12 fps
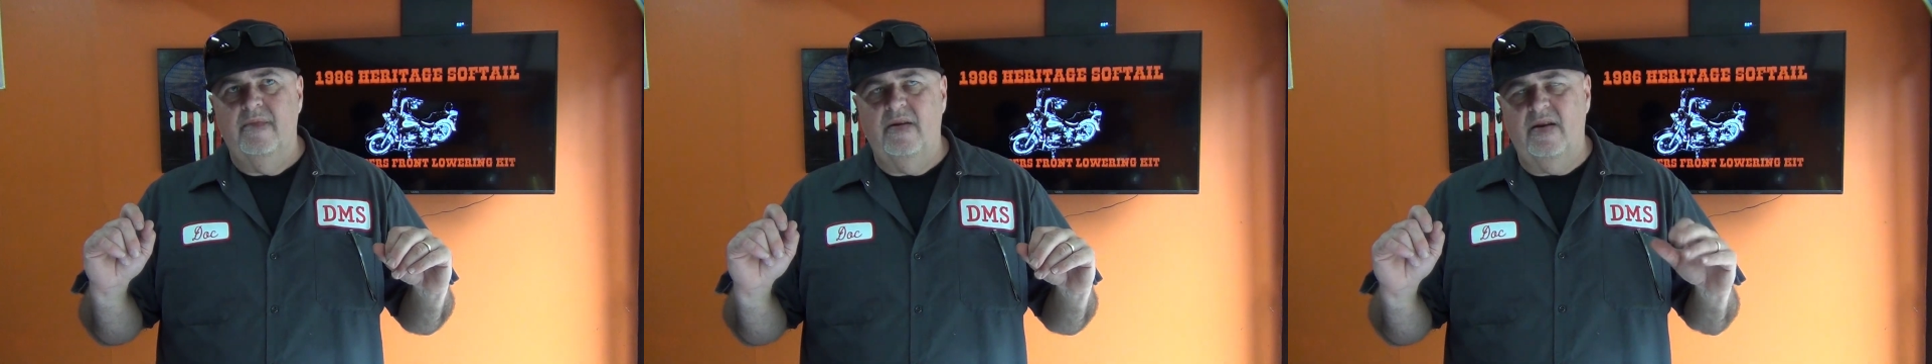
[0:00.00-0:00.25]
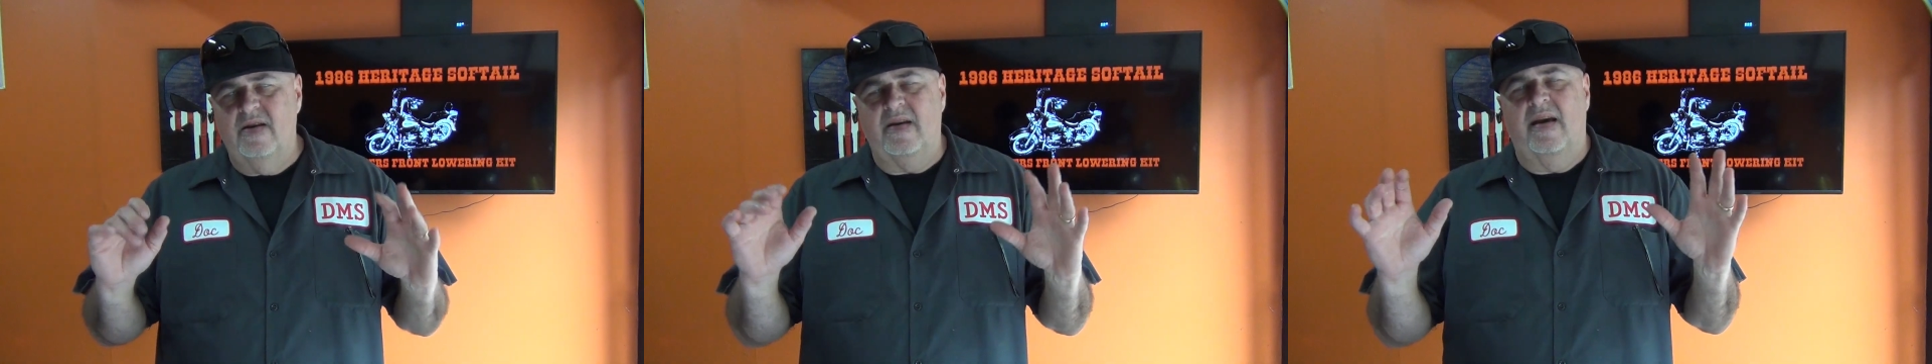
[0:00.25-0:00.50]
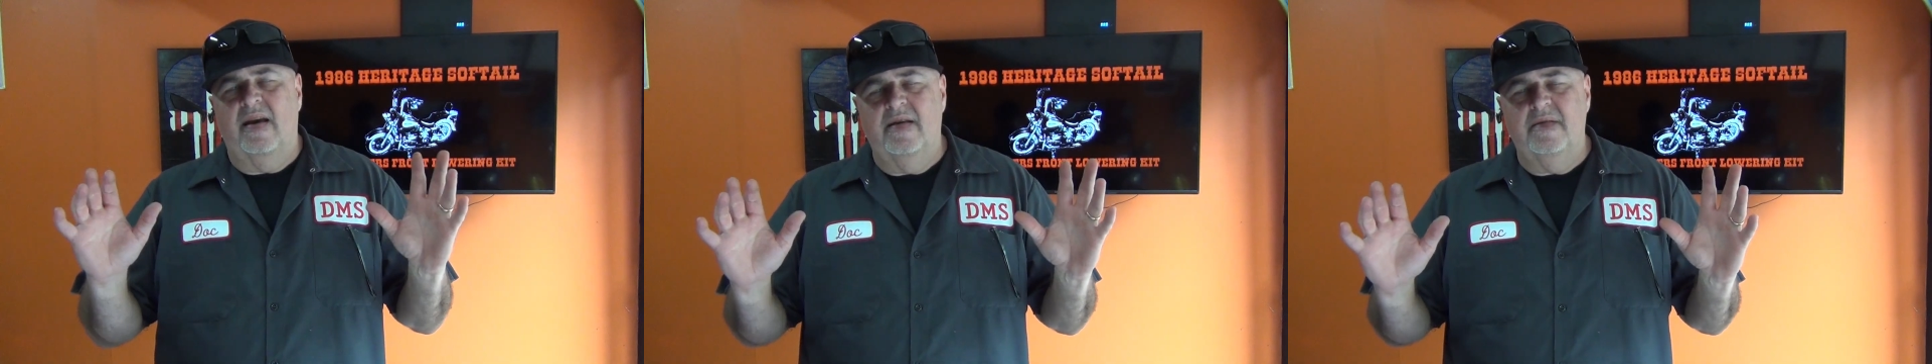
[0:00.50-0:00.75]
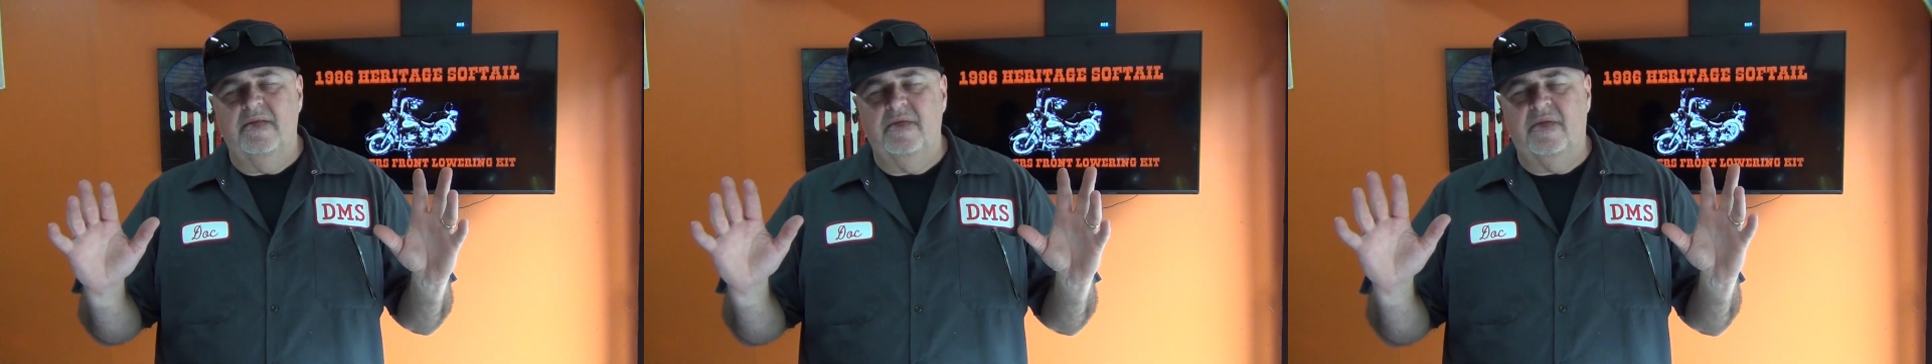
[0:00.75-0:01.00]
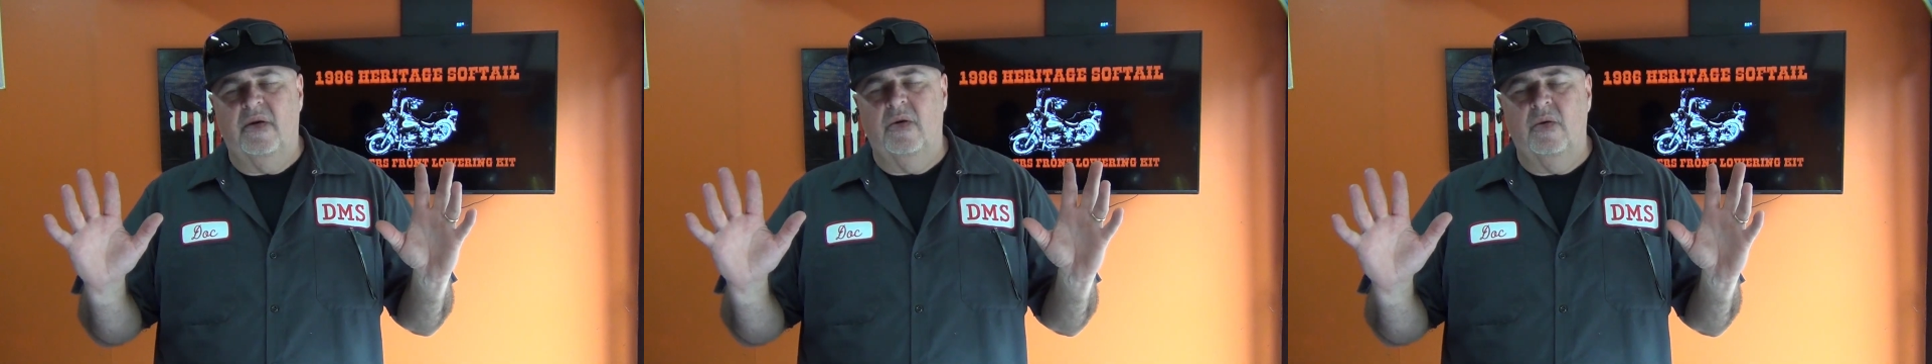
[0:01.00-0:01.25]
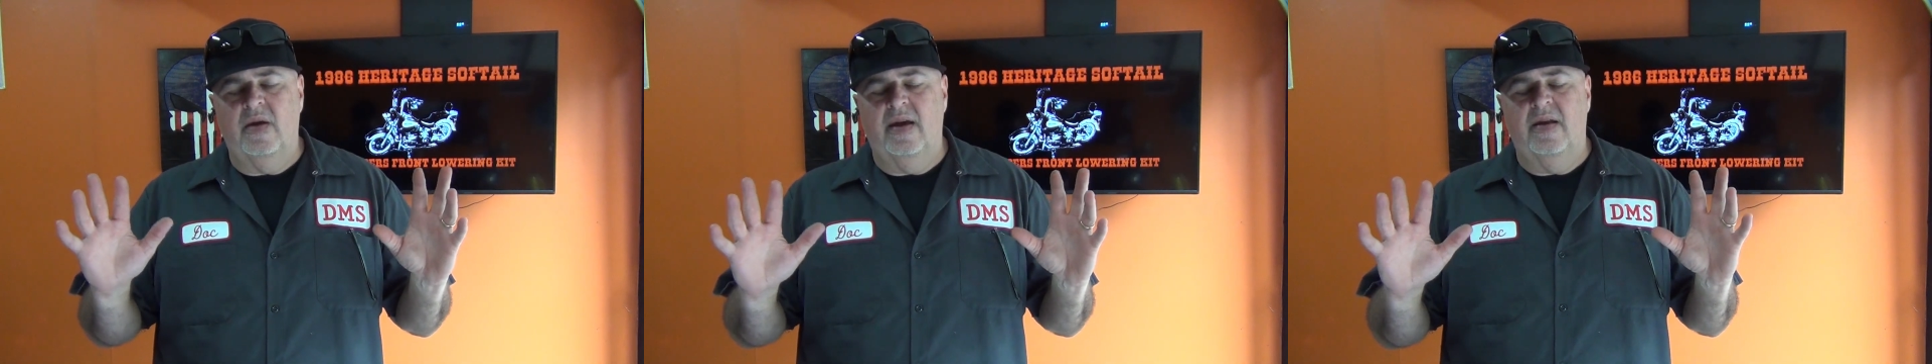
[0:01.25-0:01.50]
okay,
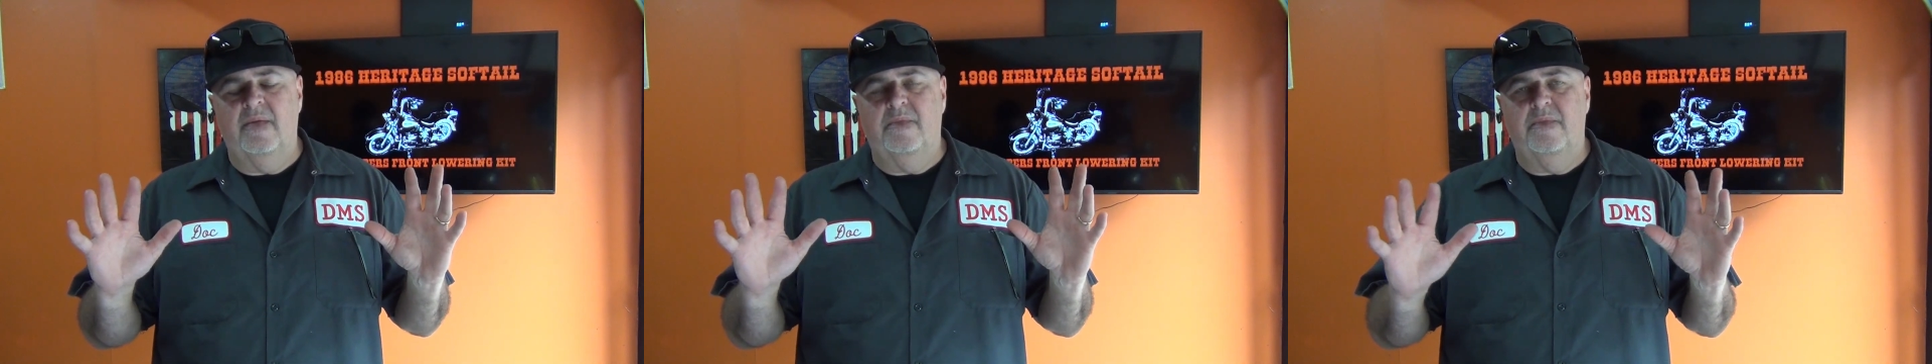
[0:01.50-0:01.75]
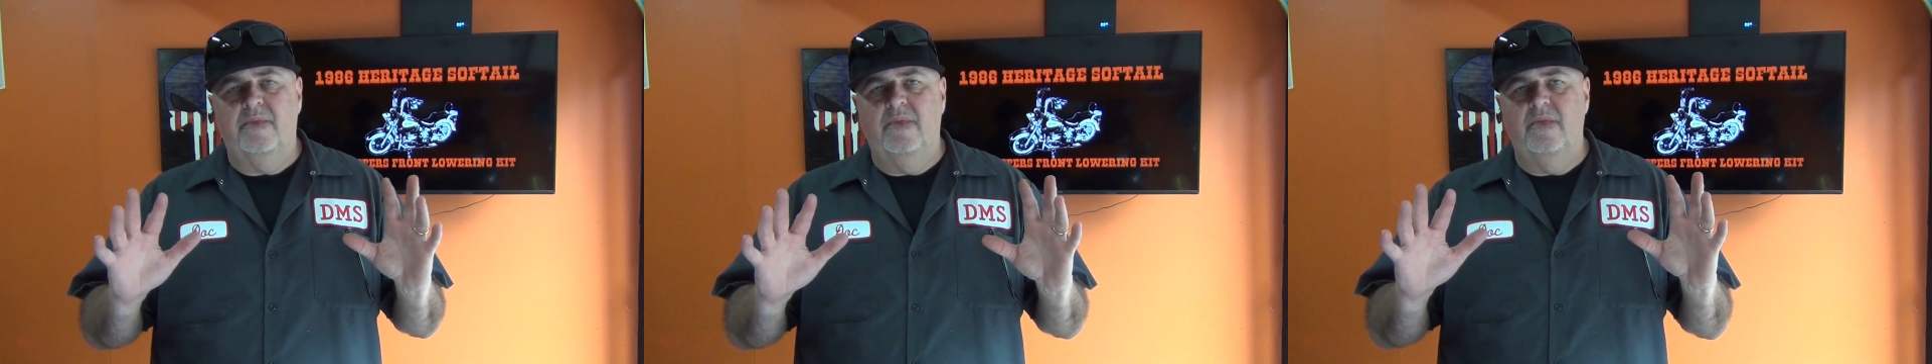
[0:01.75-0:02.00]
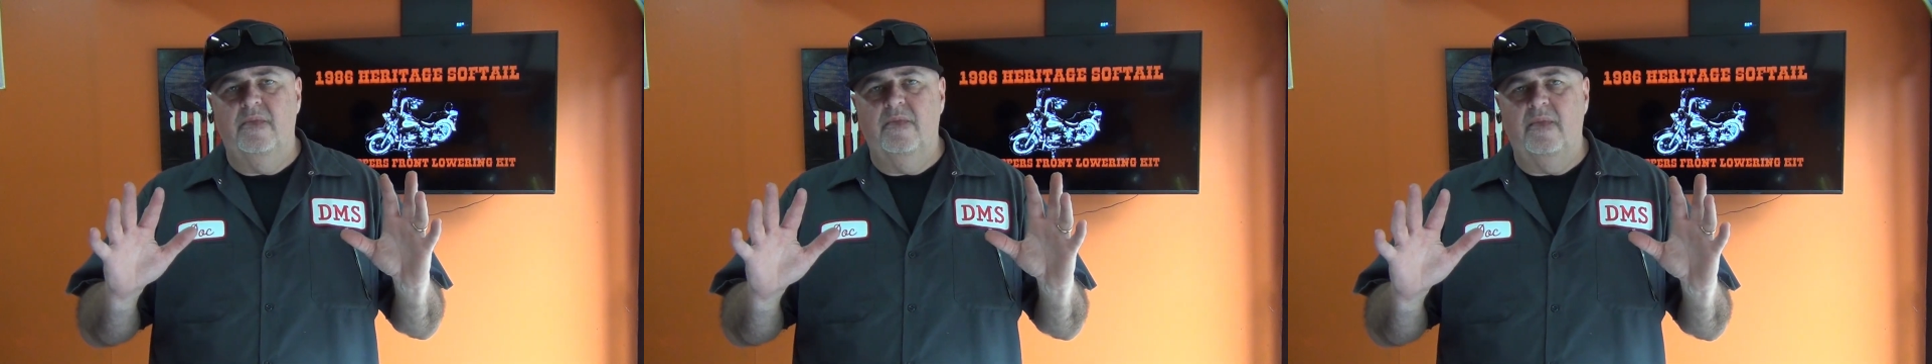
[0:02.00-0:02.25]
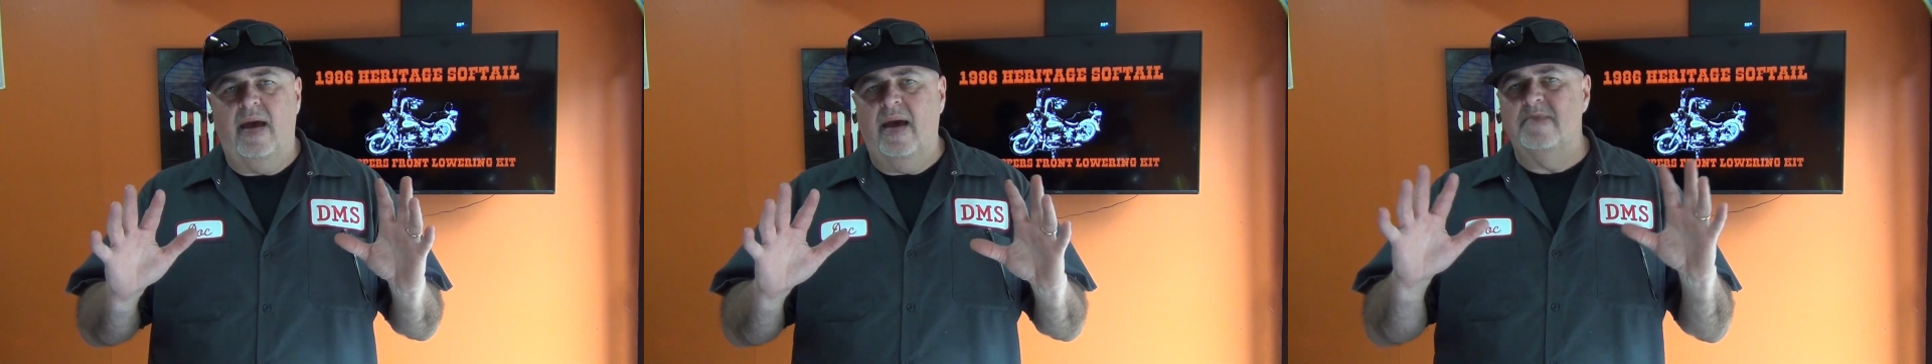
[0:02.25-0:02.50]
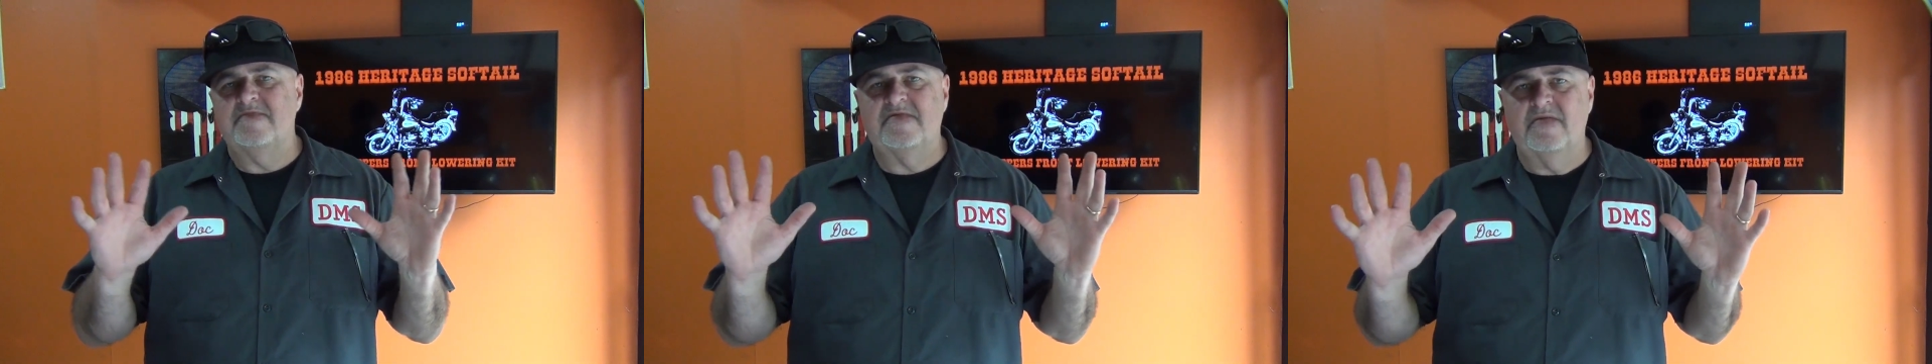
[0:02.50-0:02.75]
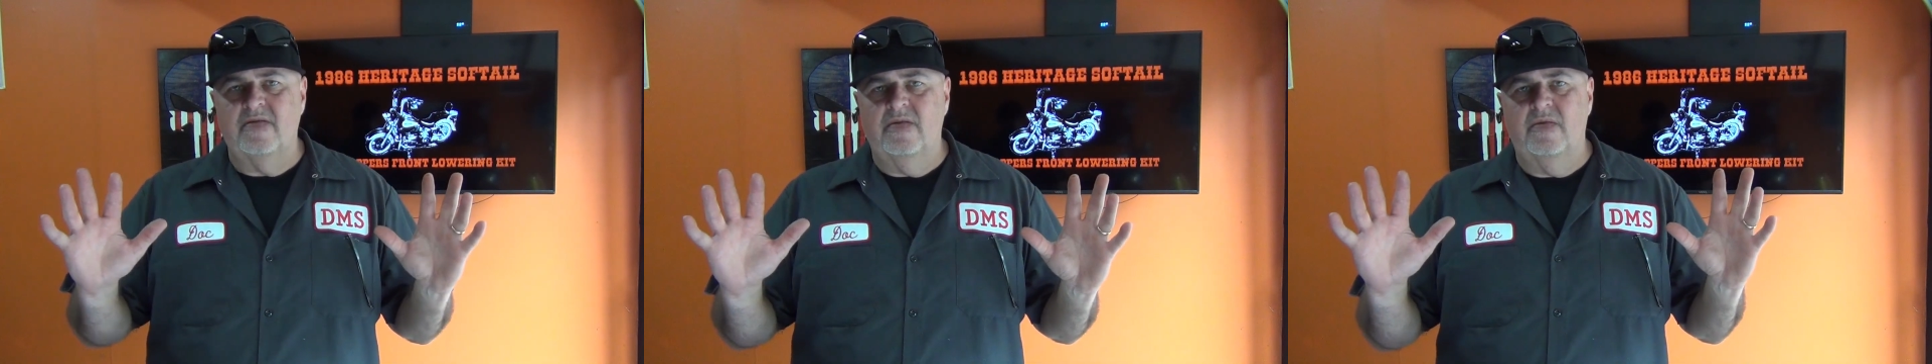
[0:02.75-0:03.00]
so in
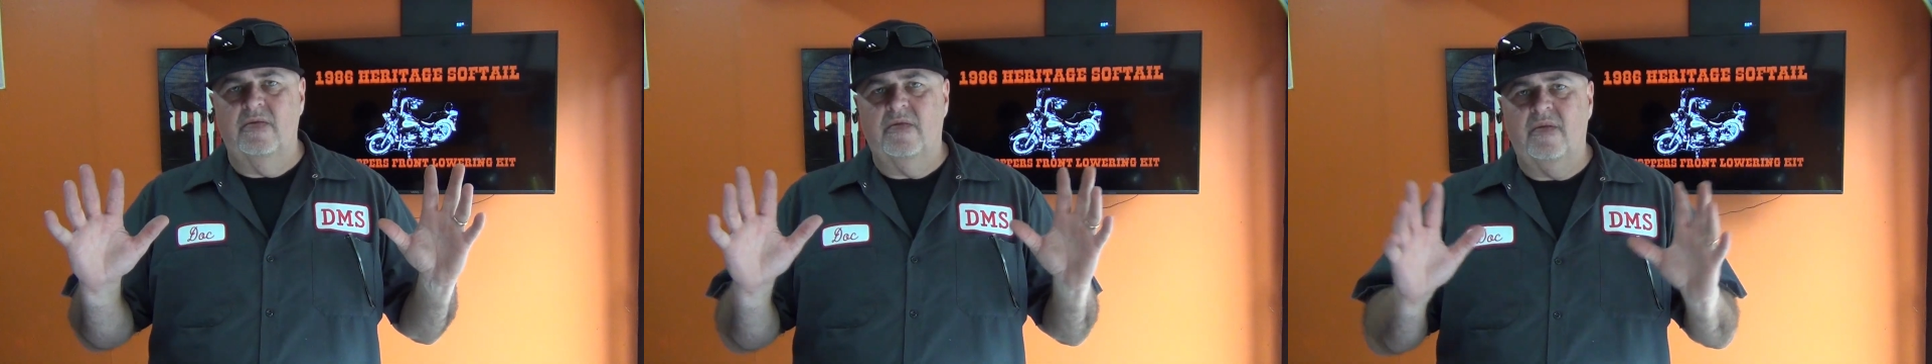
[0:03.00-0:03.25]
absolute